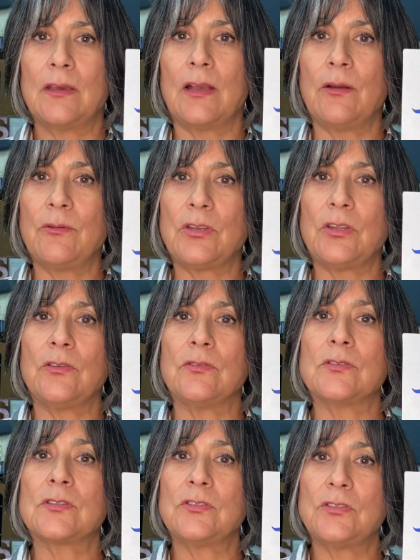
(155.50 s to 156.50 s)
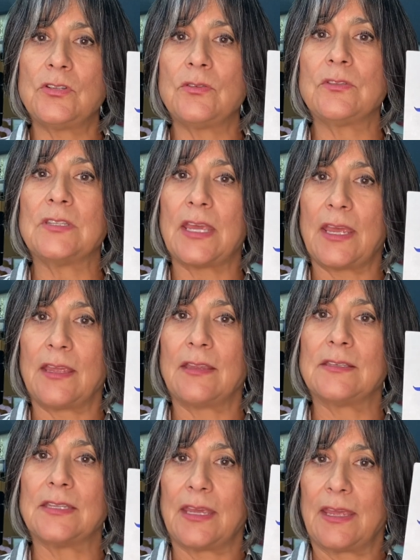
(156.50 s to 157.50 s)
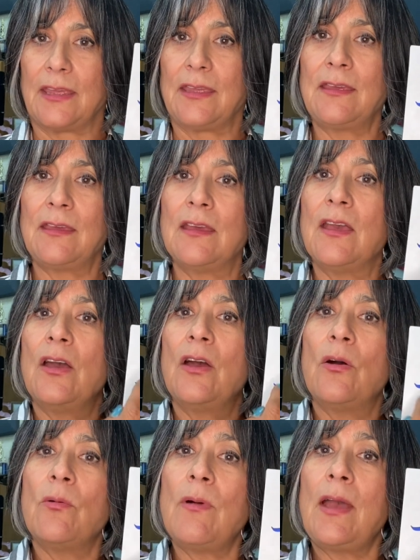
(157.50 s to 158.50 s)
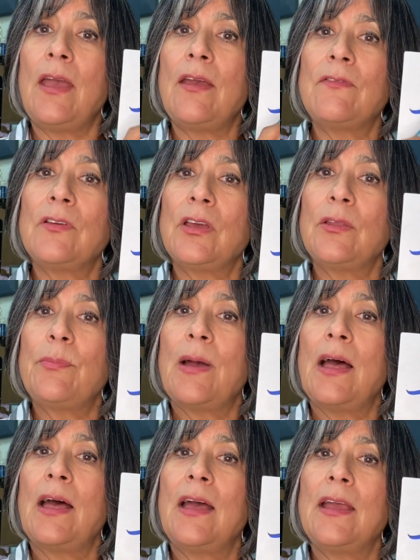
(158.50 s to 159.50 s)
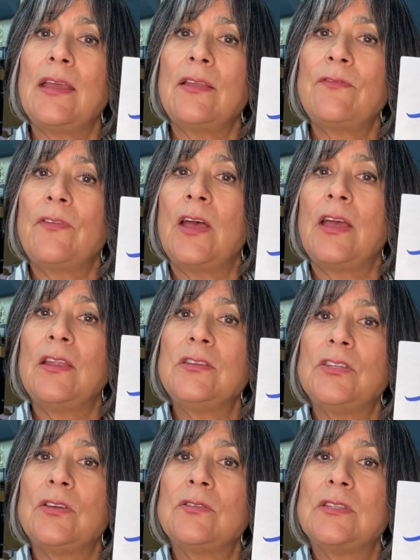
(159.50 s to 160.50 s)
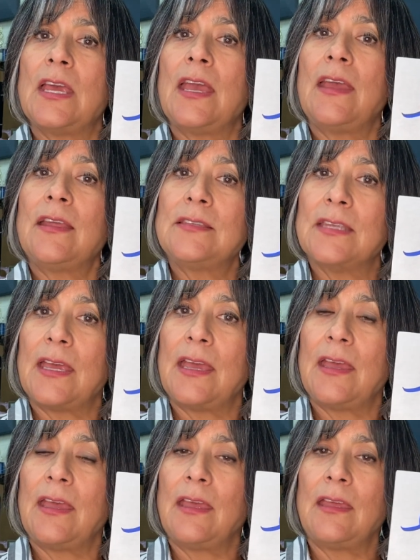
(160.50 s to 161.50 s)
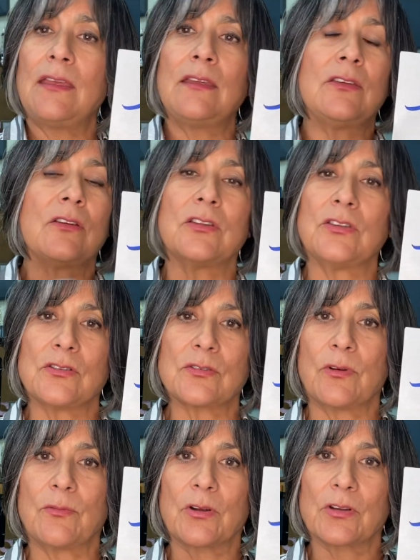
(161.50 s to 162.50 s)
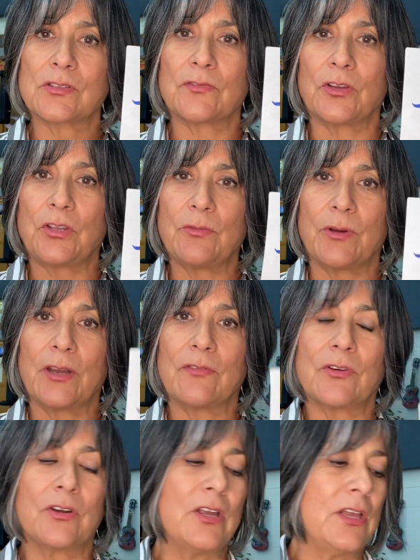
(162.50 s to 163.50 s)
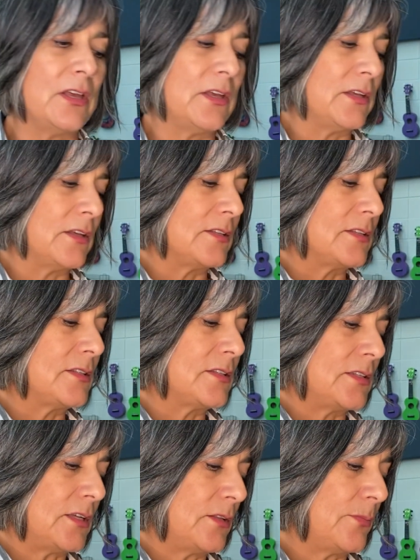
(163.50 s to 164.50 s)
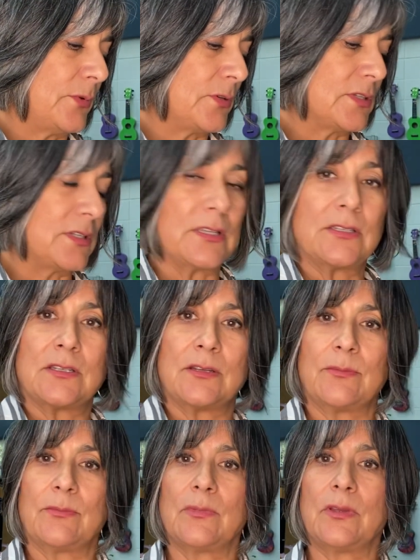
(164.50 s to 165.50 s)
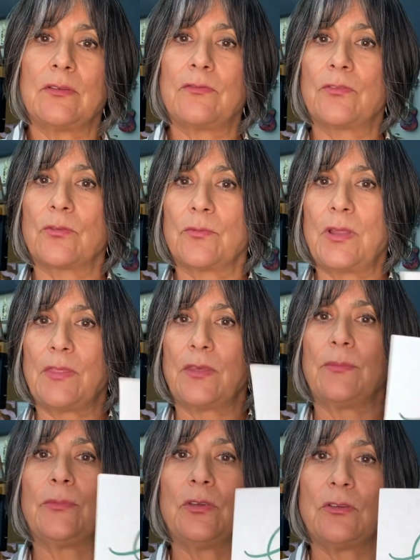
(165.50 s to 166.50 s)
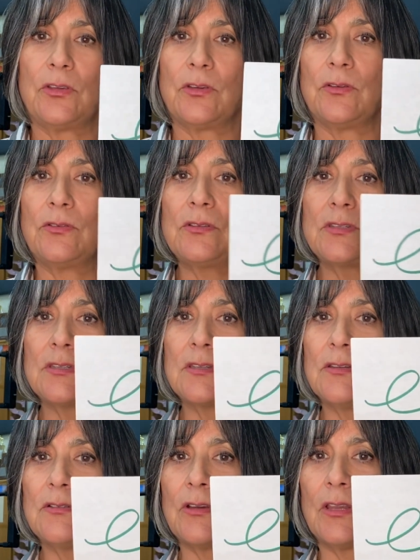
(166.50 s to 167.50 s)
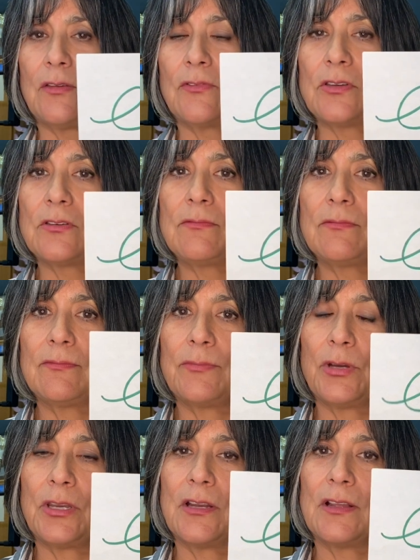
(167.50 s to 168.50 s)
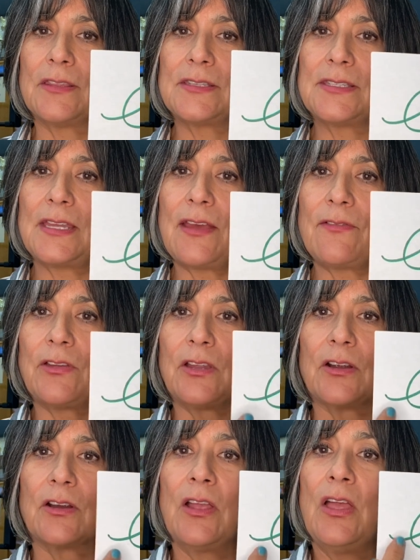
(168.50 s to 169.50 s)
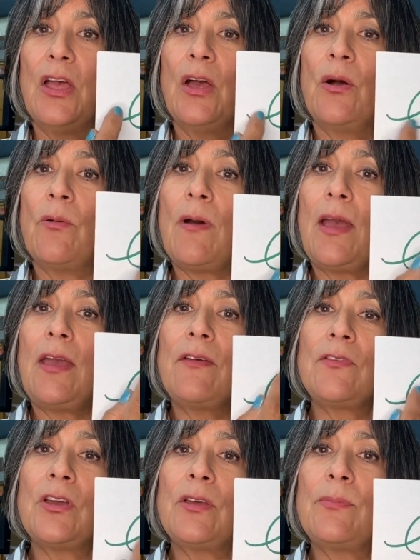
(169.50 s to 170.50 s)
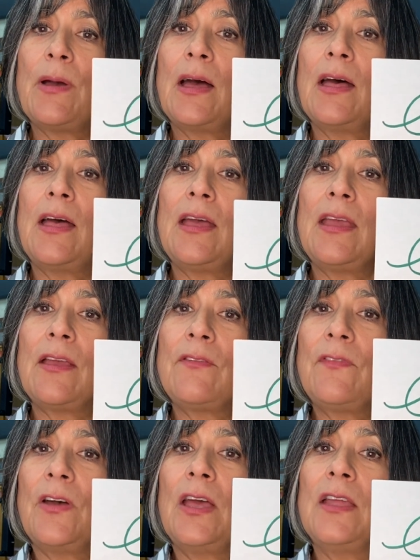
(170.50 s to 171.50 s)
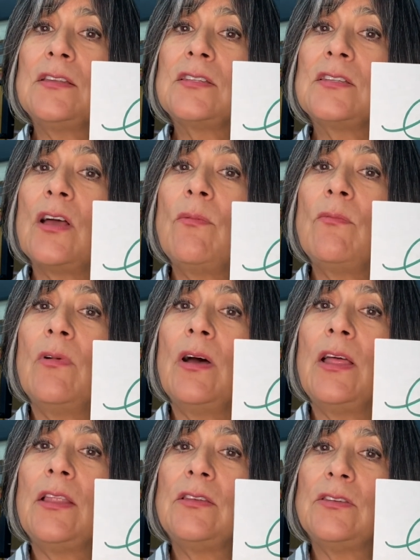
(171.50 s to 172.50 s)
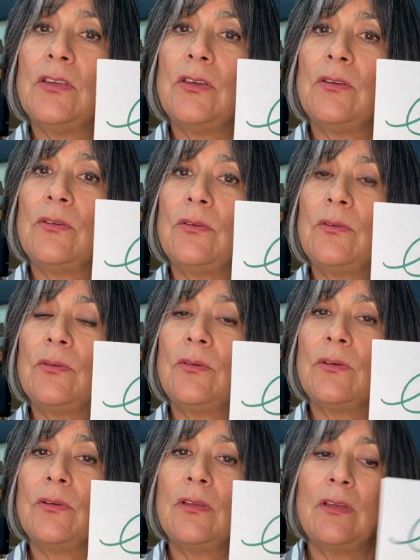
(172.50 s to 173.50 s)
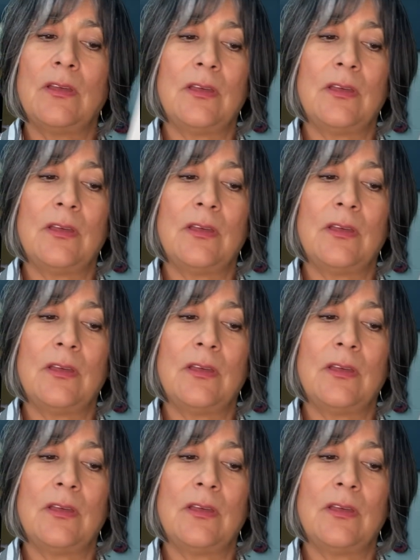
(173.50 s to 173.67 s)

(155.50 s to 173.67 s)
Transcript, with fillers: I would use do day day. Wave goodbye and find do day day. You can use what works for you, whatever syllable system for rhythm you use. You could even put it on the staff here. Wave goodbye and find someone new.